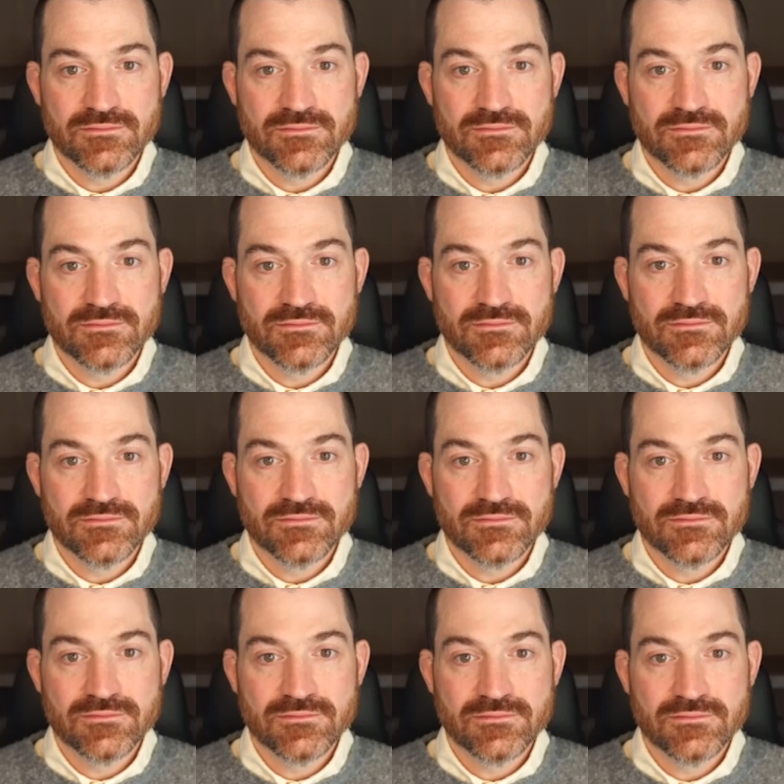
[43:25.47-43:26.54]

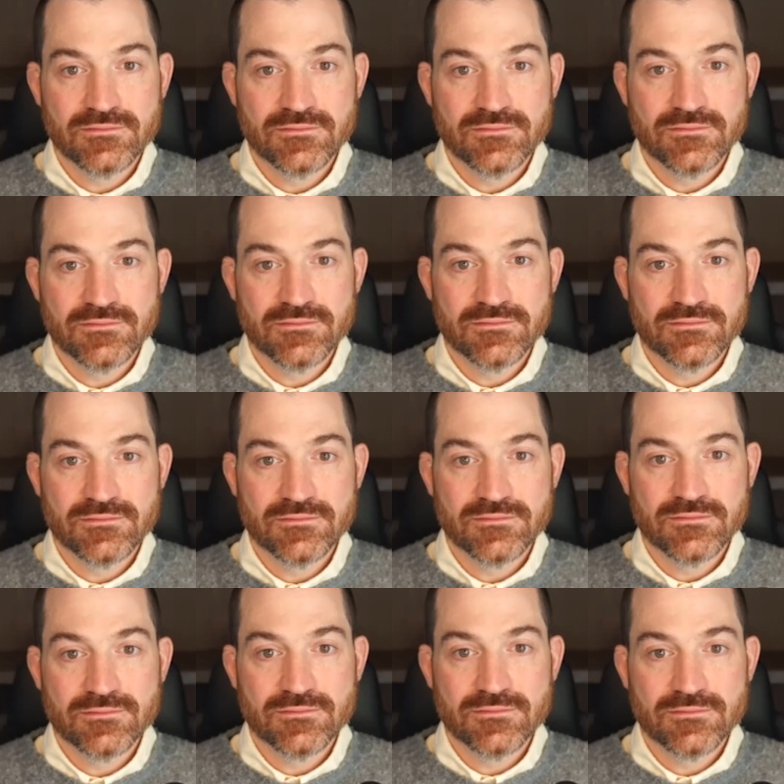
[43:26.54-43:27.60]

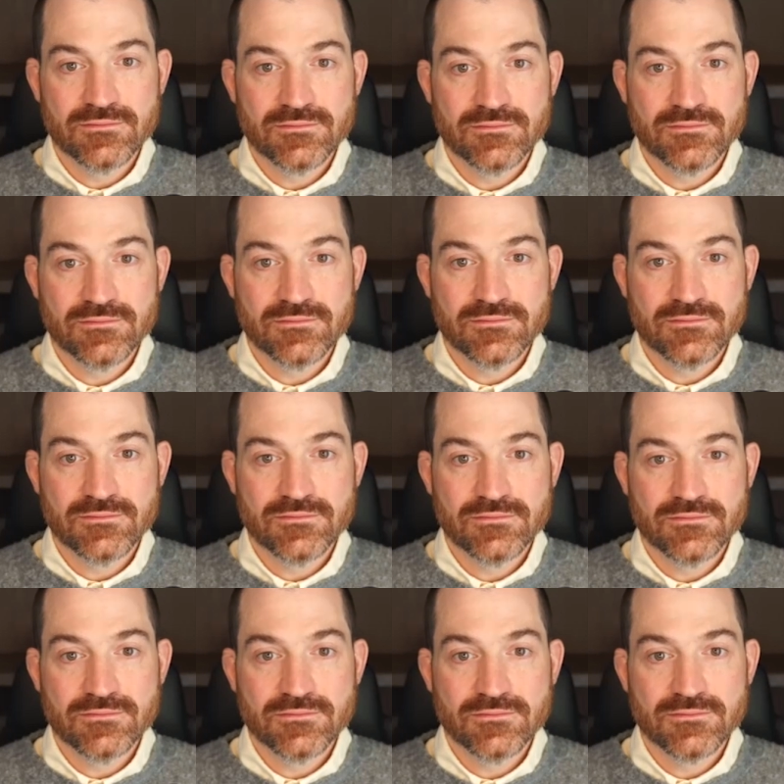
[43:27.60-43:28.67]

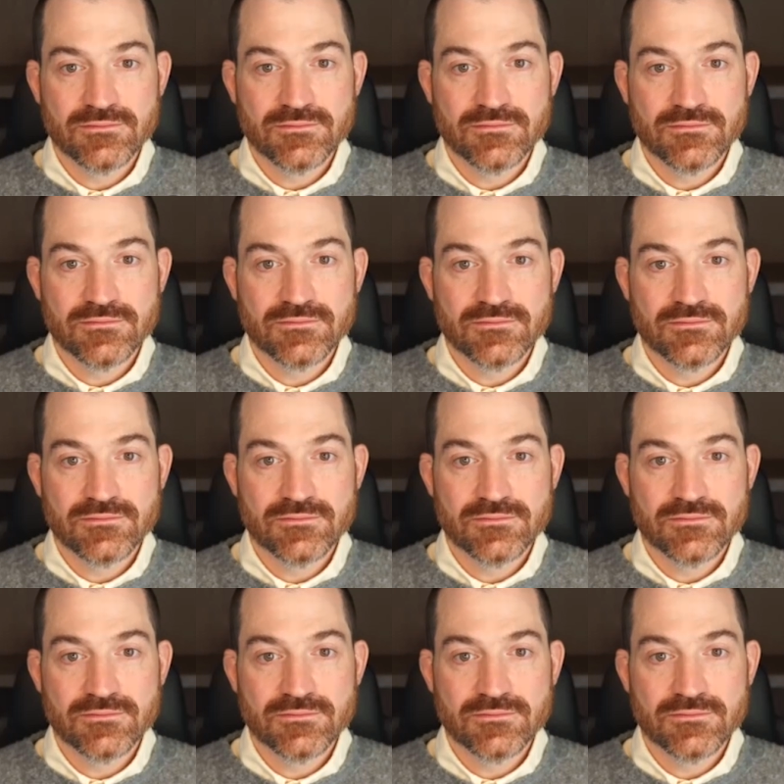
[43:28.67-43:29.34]
[no speech]